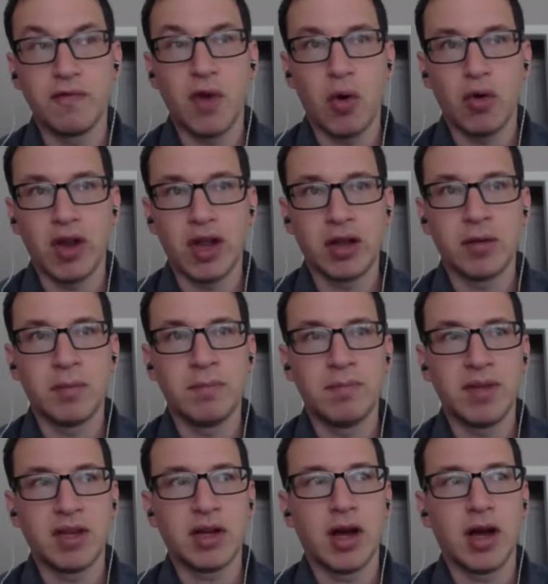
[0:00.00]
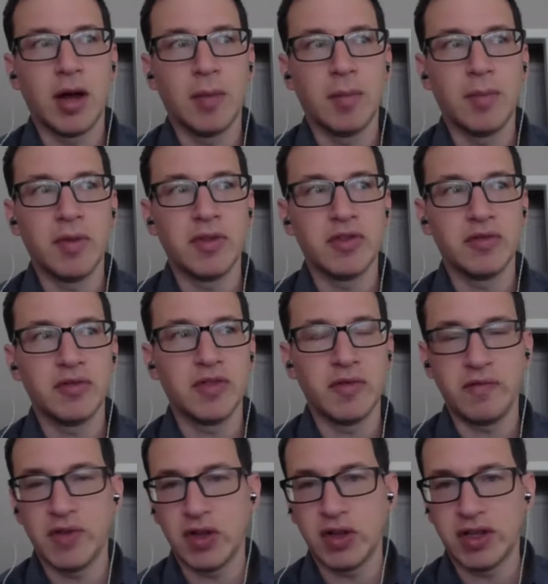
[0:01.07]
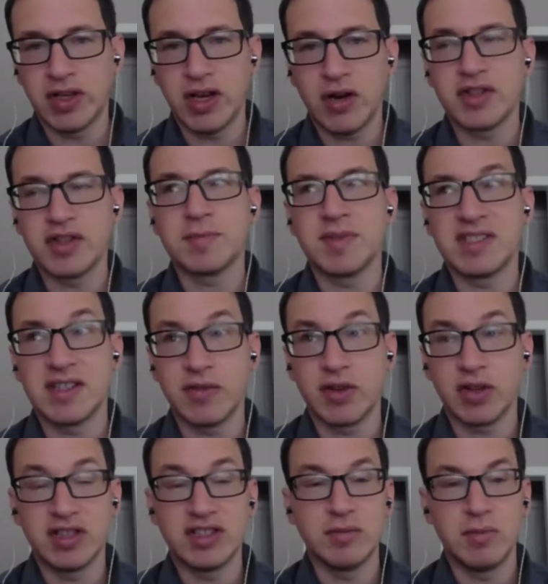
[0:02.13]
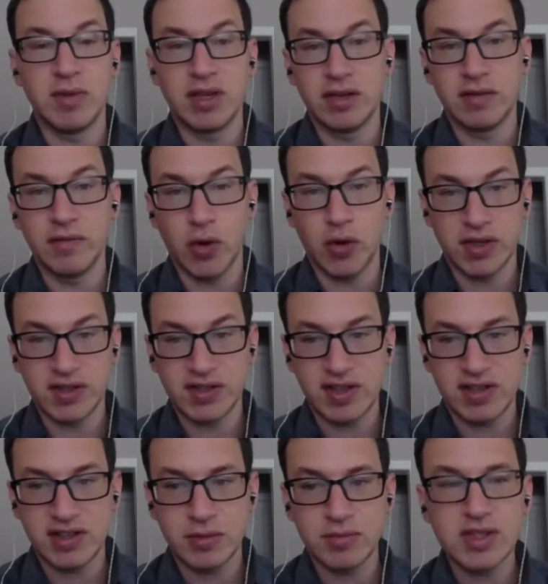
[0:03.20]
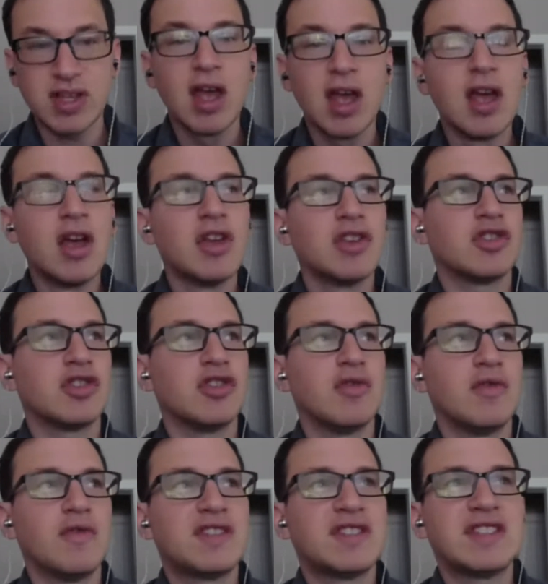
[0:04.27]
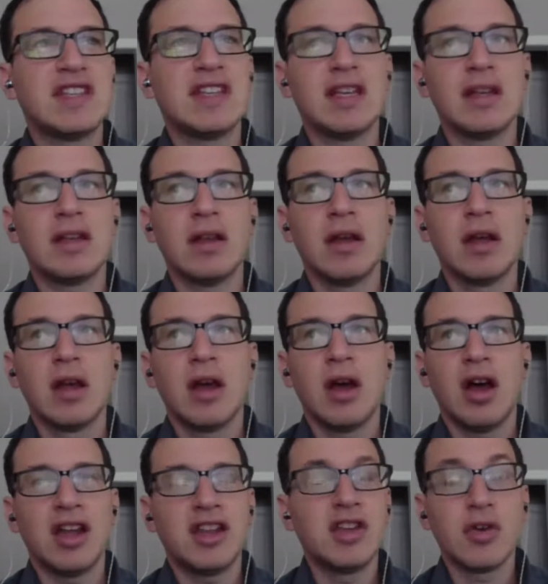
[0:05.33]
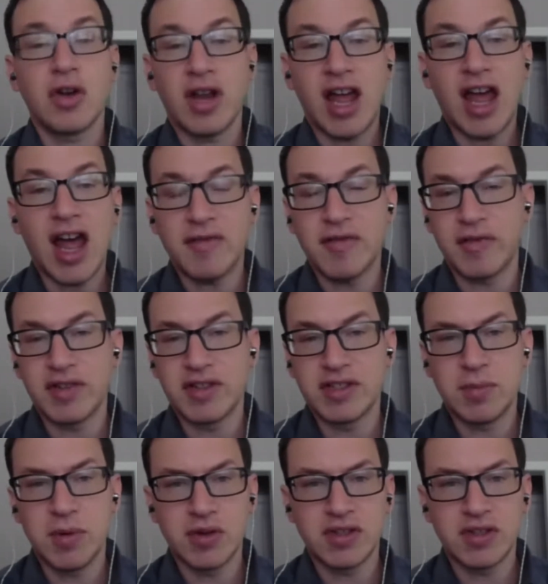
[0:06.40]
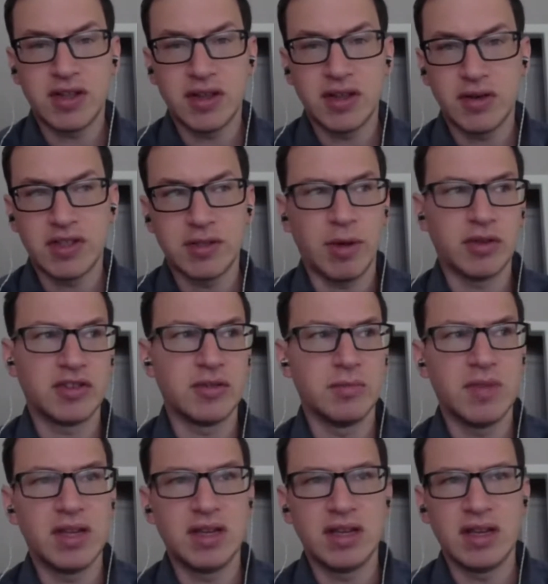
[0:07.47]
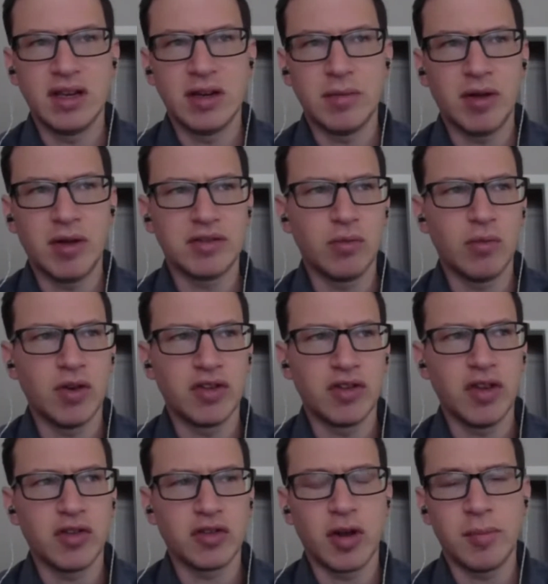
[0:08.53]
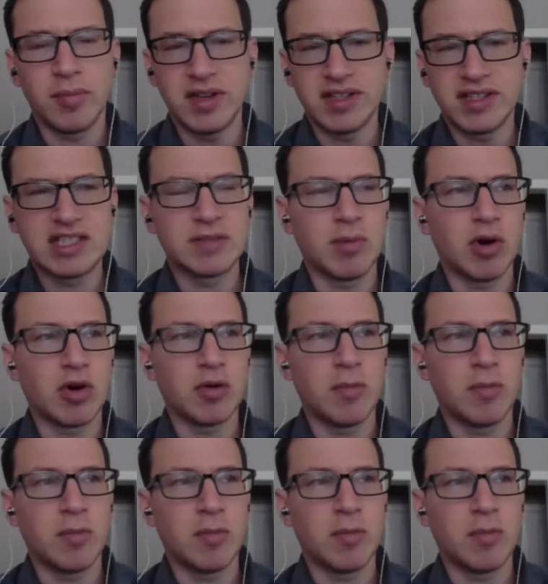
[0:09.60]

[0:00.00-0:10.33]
of voting become the villain here, and specifically Dominion voting systems. So you've seen a year and a half of conspiracy theories about Dominion, about one of the other companies,